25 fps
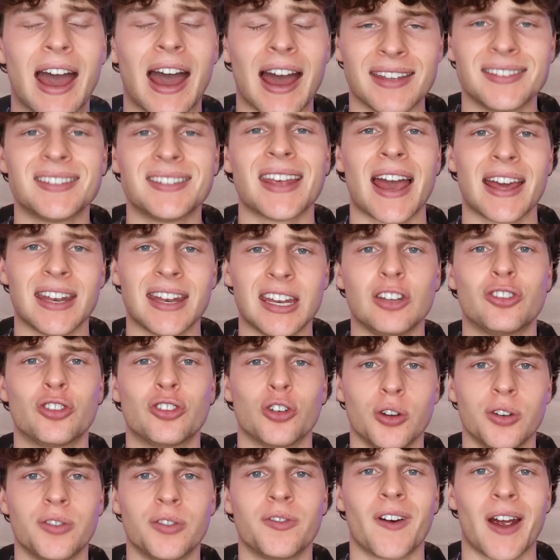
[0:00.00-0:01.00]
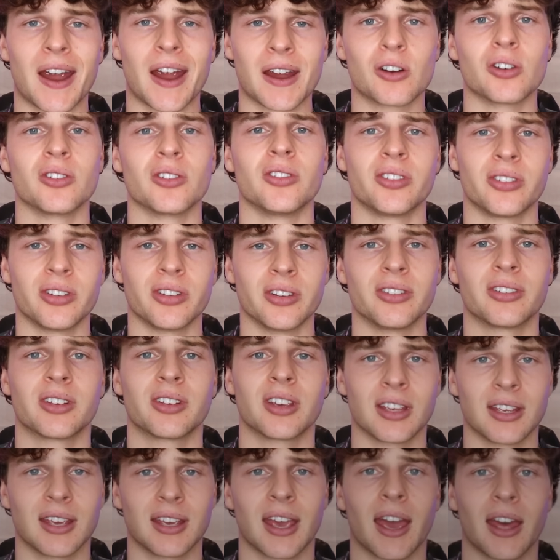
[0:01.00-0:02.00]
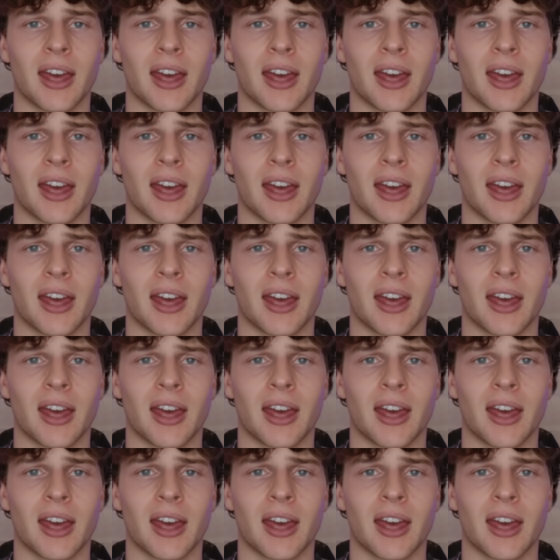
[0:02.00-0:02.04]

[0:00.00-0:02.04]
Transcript: as any two fragrances can